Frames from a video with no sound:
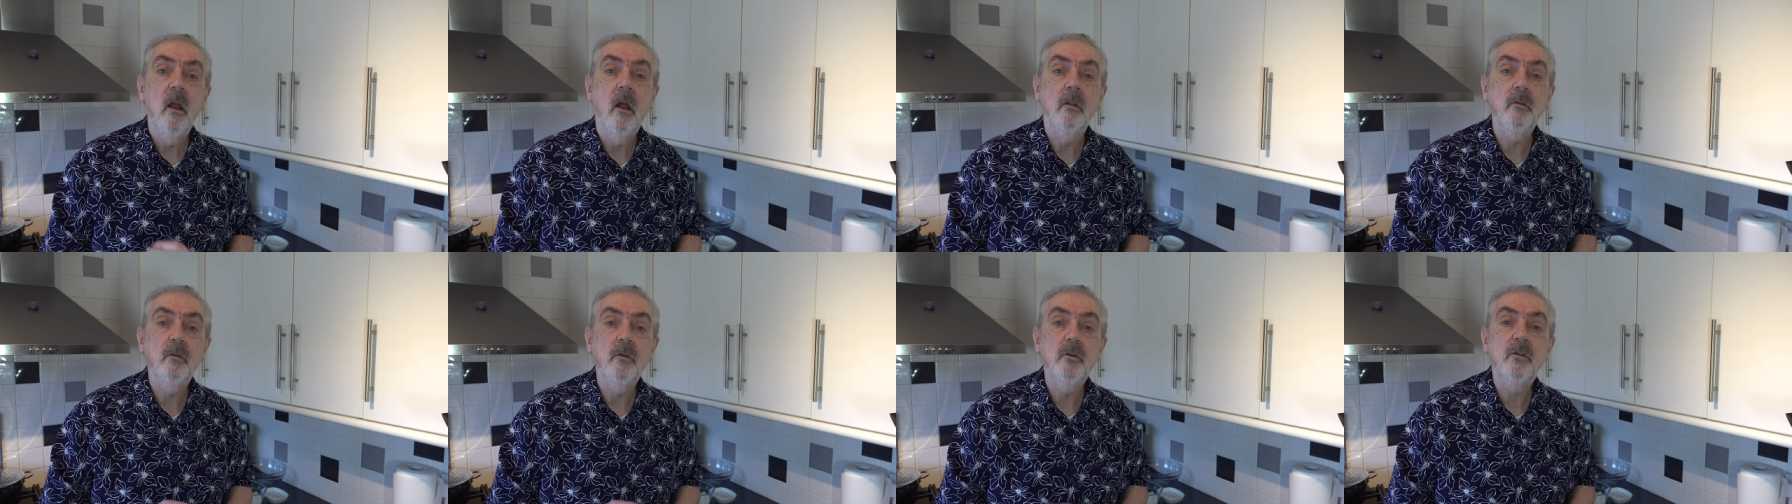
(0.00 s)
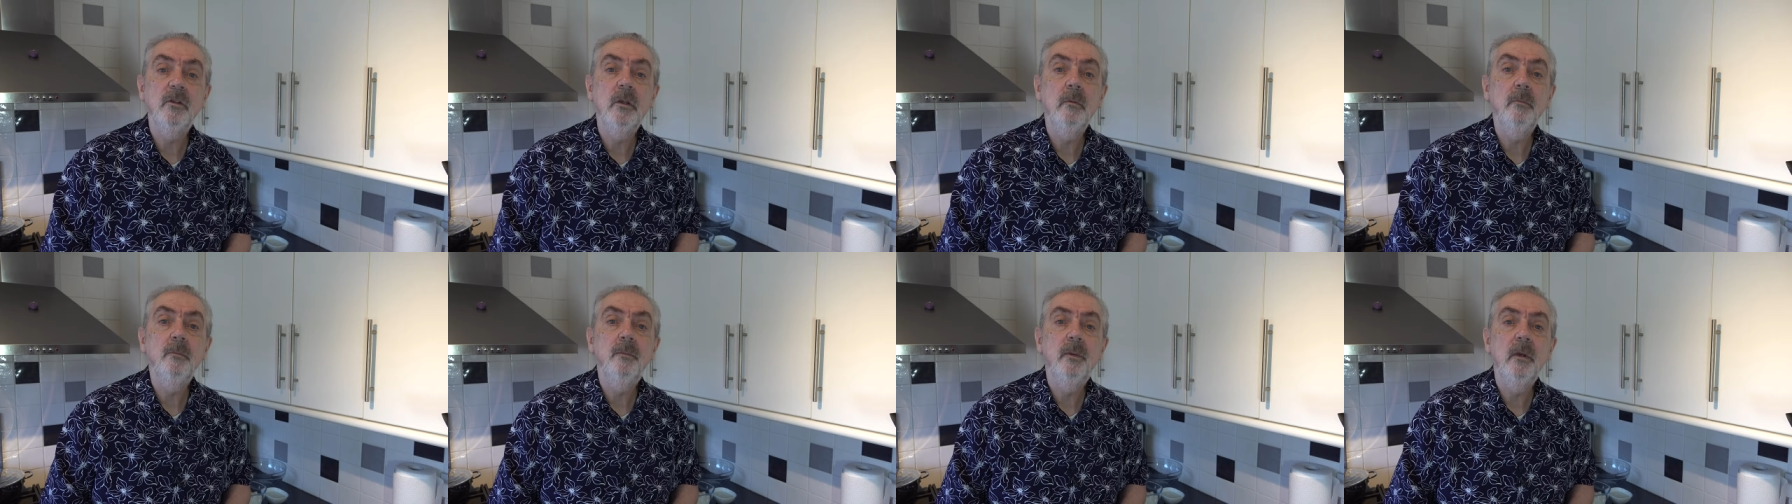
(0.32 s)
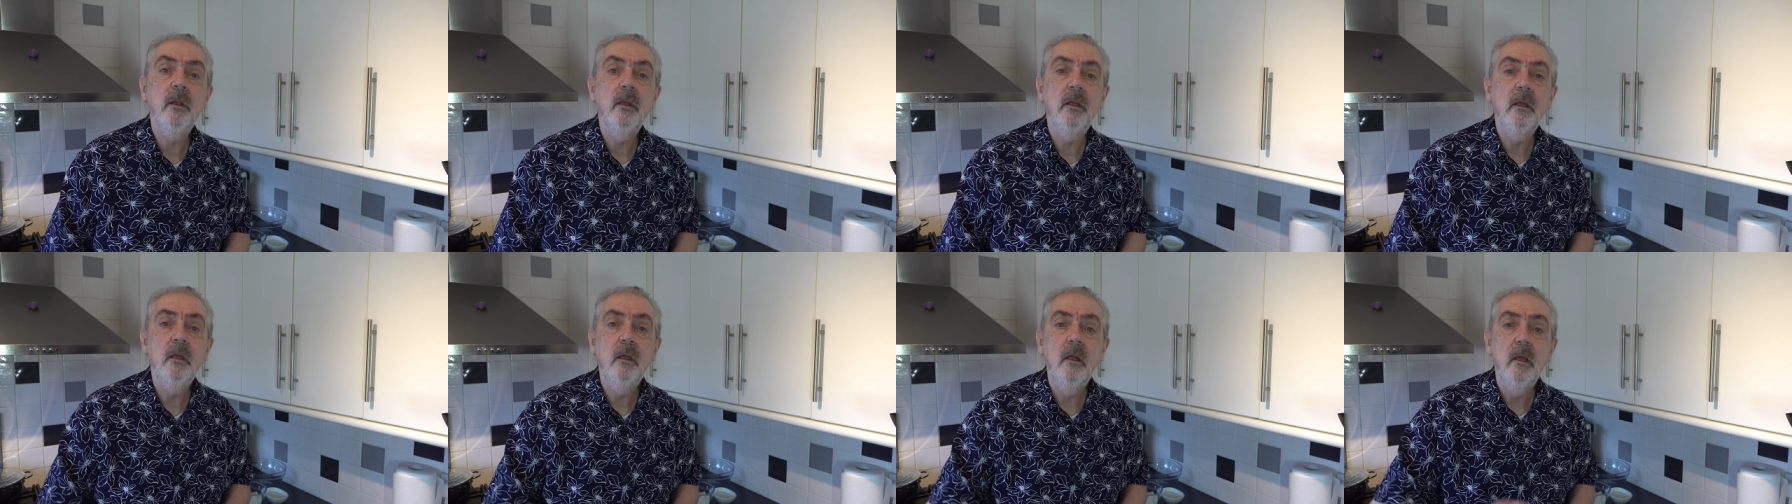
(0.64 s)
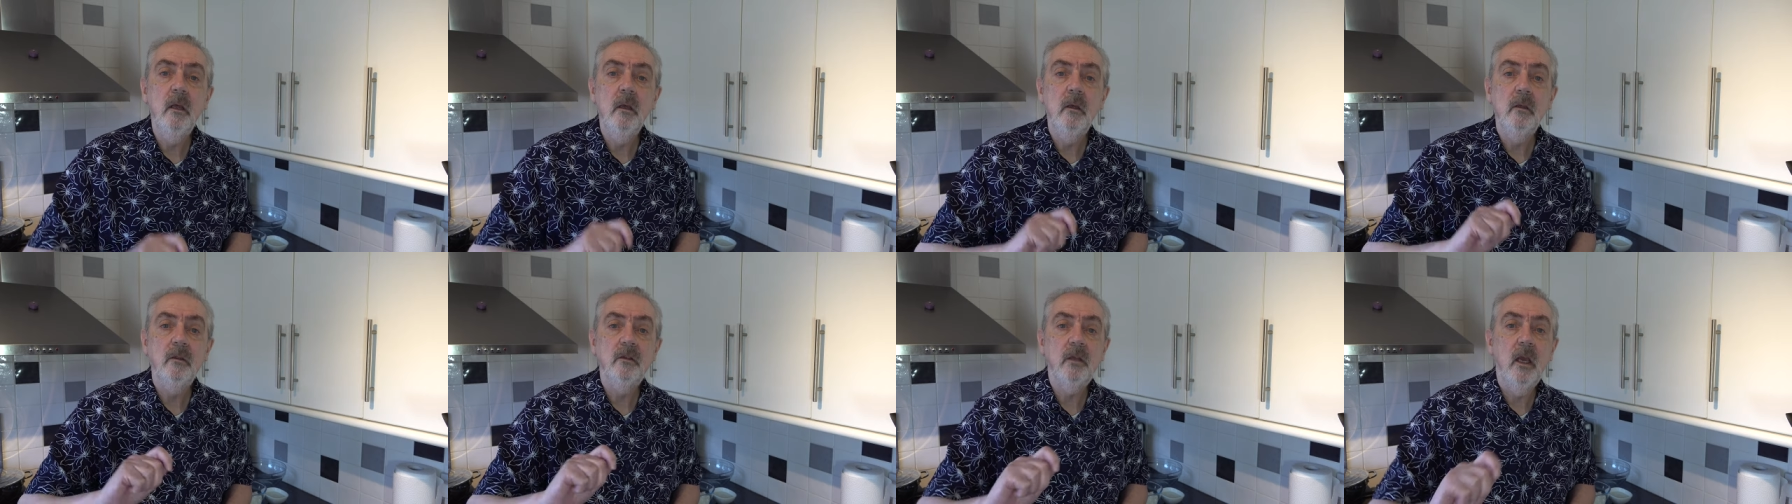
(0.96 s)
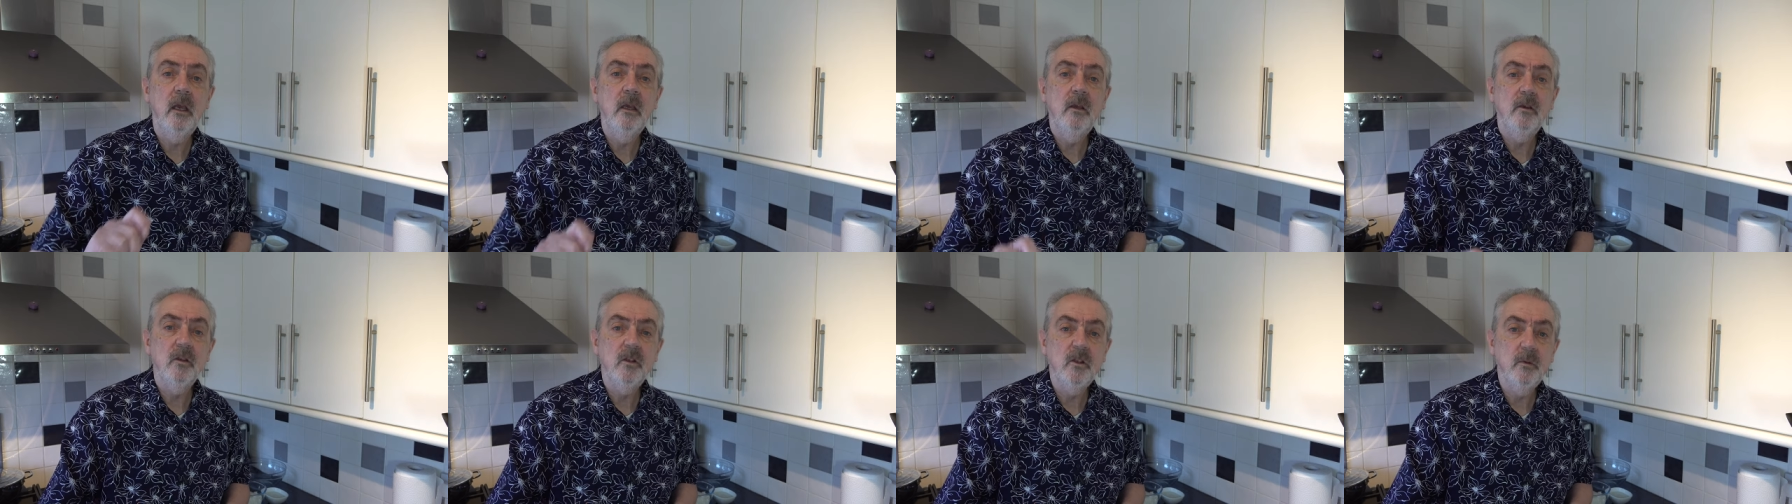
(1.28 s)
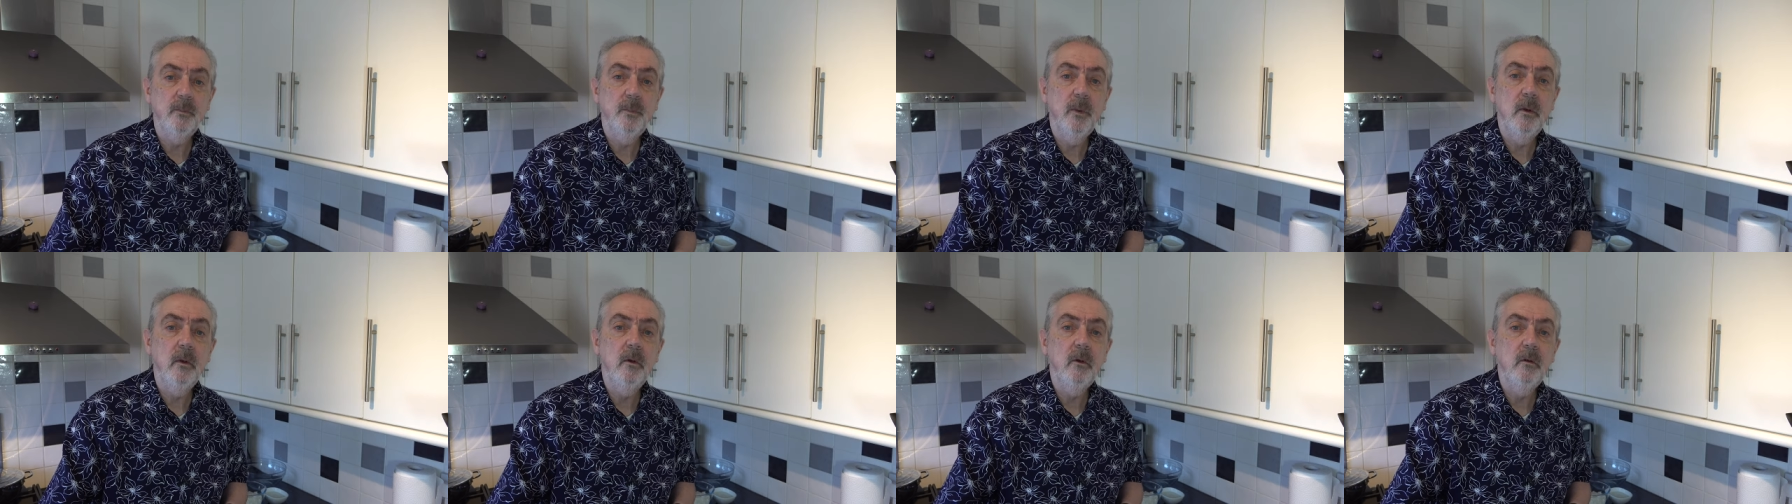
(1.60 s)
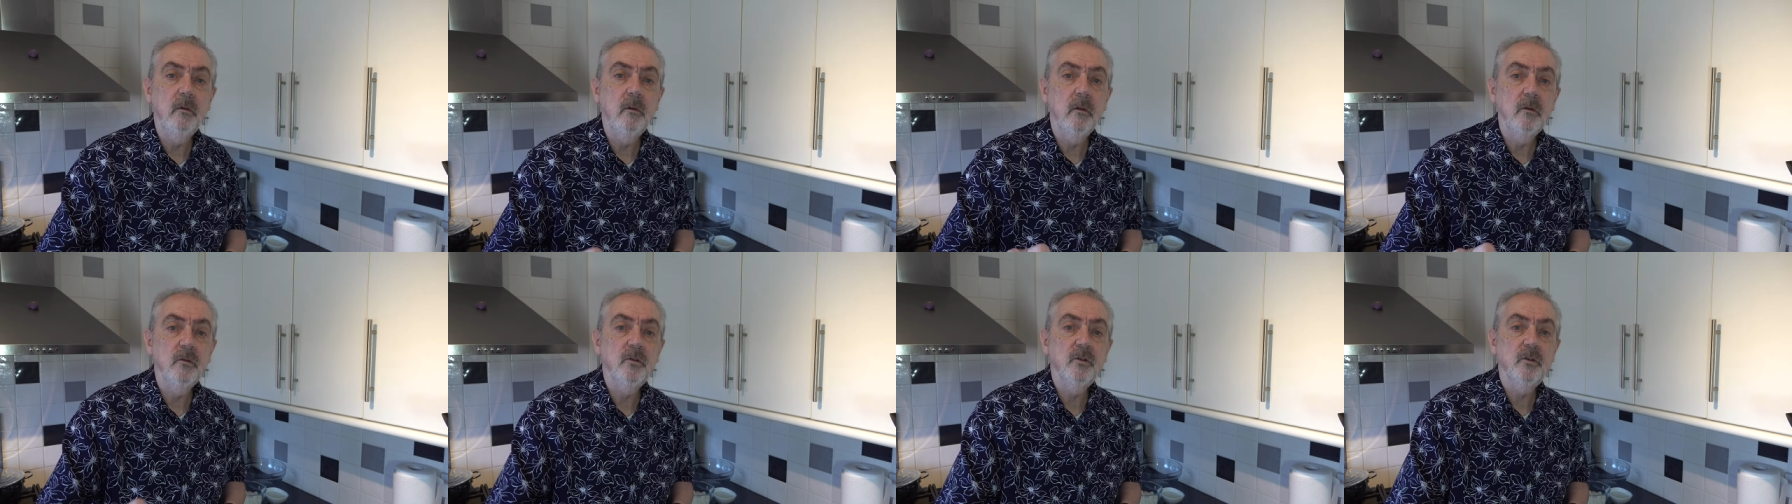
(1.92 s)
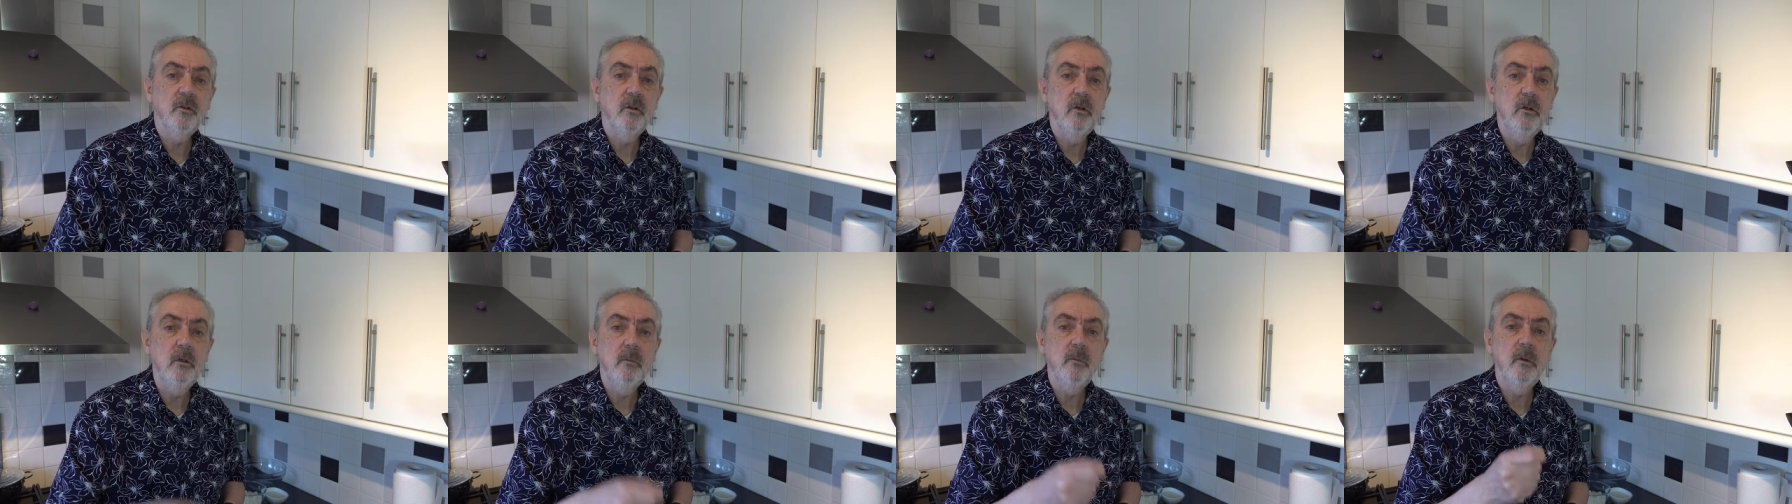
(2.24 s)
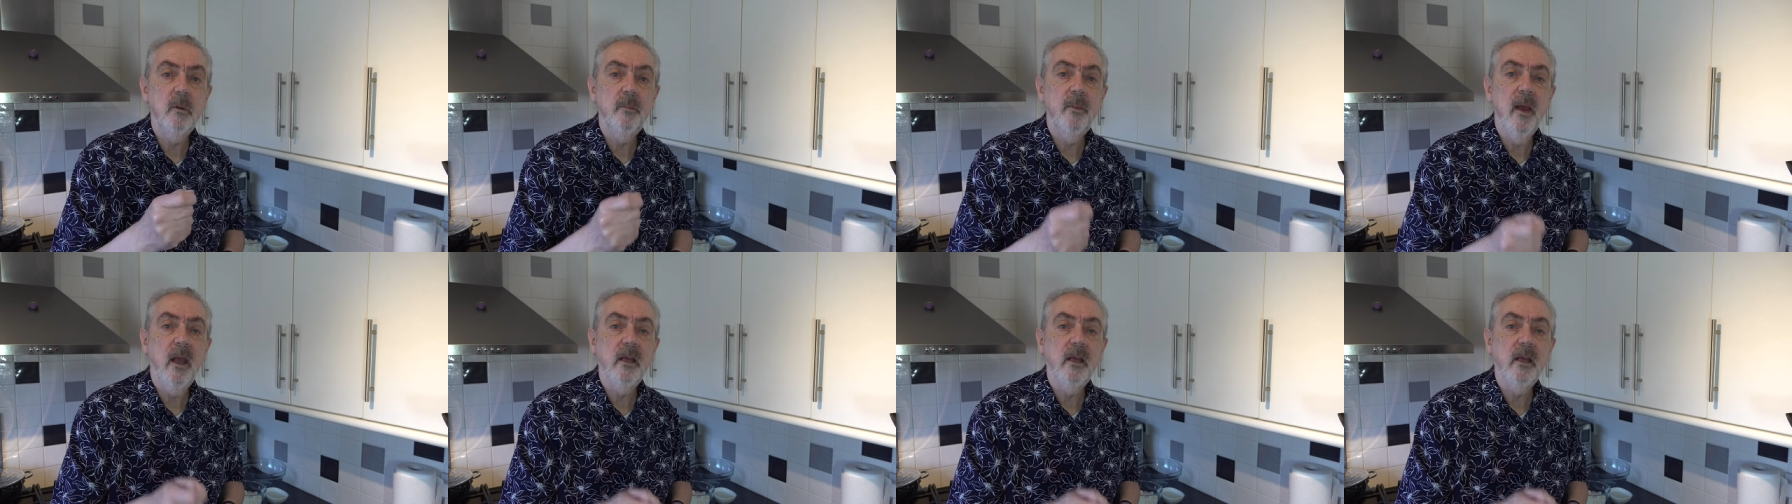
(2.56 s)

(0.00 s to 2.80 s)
and you simply take a spoon and scoop the